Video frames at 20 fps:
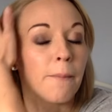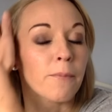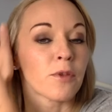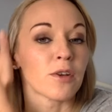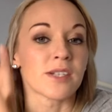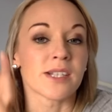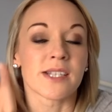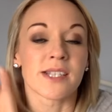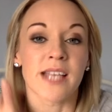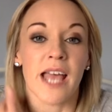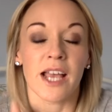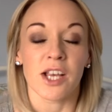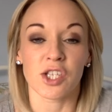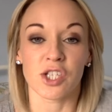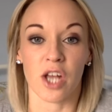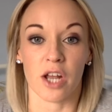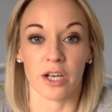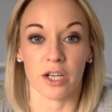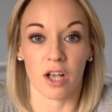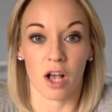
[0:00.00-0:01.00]
there's a
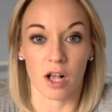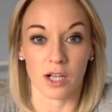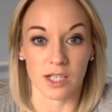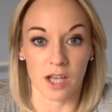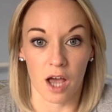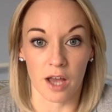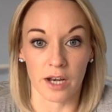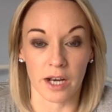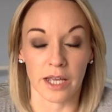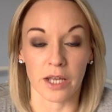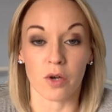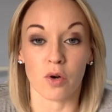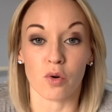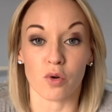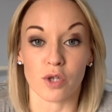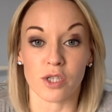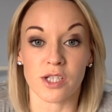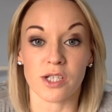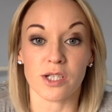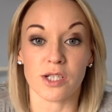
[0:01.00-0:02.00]
section on it called online
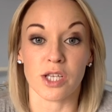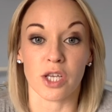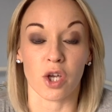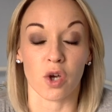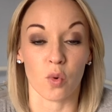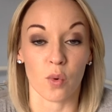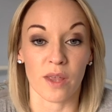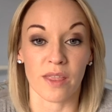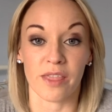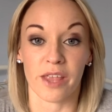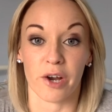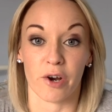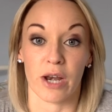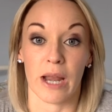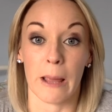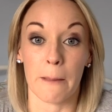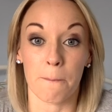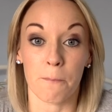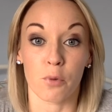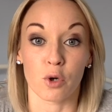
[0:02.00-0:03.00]
courses. You can go in there and
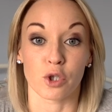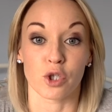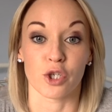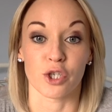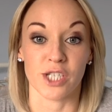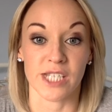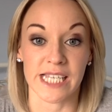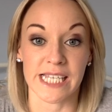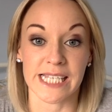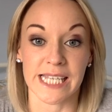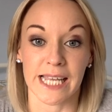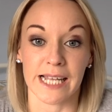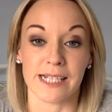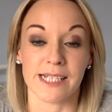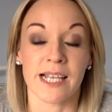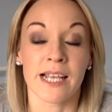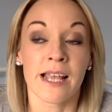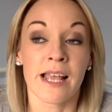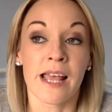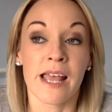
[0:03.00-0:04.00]
input your
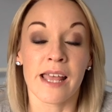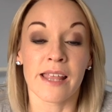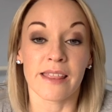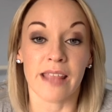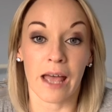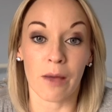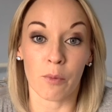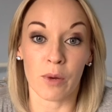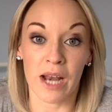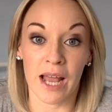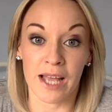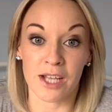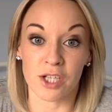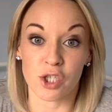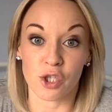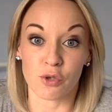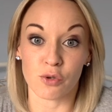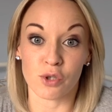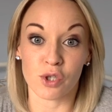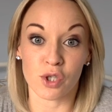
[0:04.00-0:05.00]
details. That will add
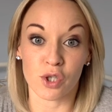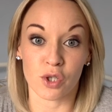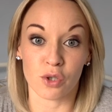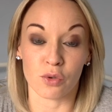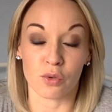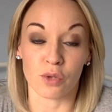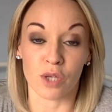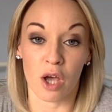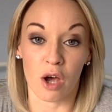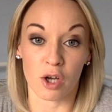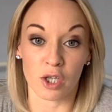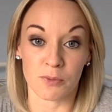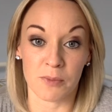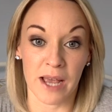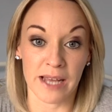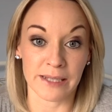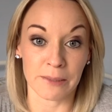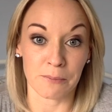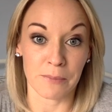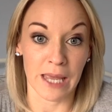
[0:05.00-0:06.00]
you to the
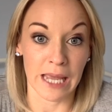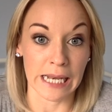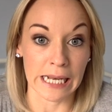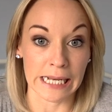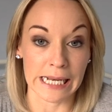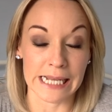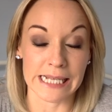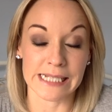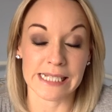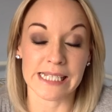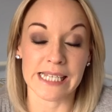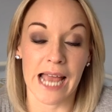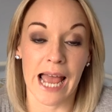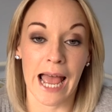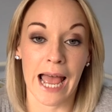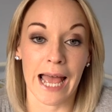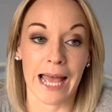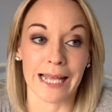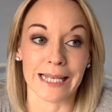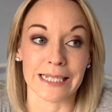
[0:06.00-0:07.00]
automatic mailing list,
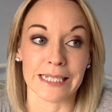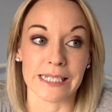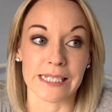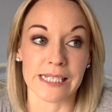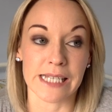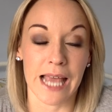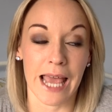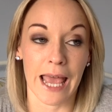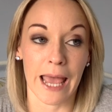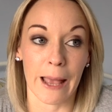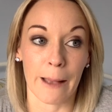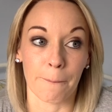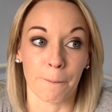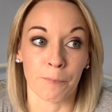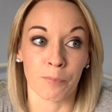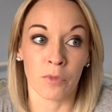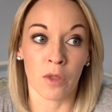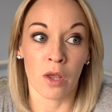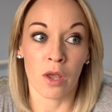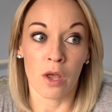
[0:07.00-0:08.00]
and
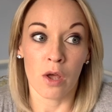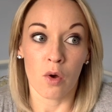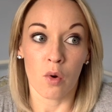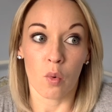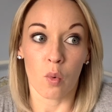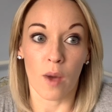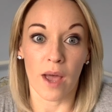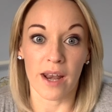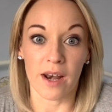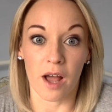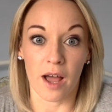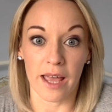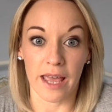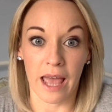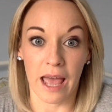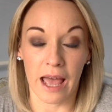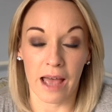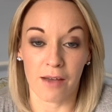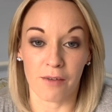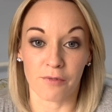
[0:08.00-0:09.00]
when I
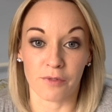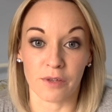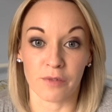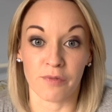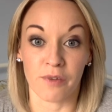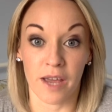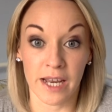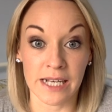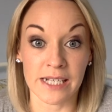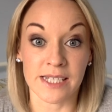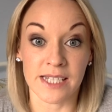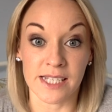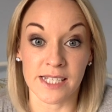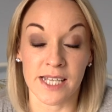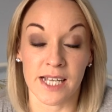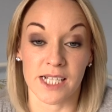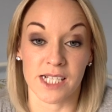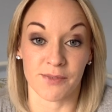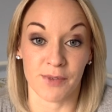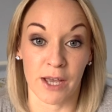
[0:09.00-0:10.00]
have the final
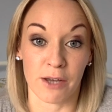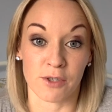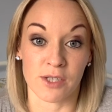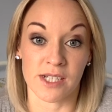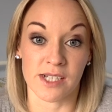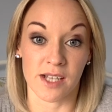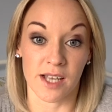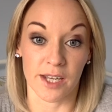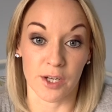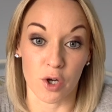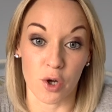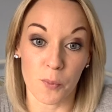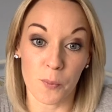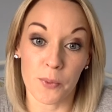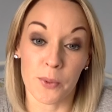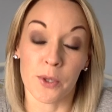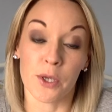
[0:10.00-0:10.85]
details of how to sign up,